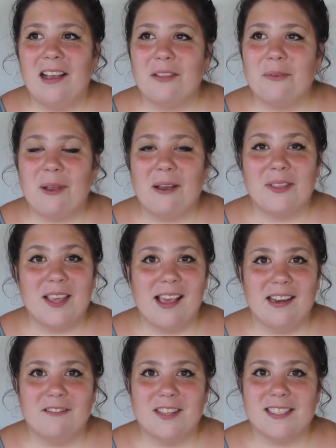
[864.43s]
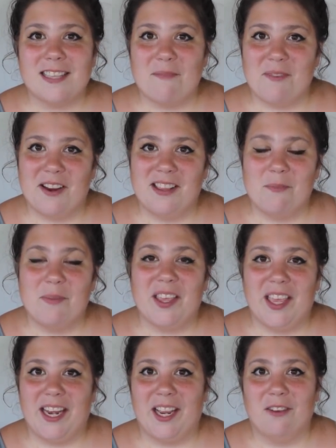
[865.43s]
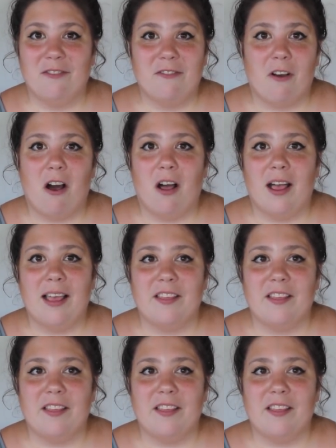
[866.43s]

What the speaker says: throughout the end of the summer and the beginning of fall,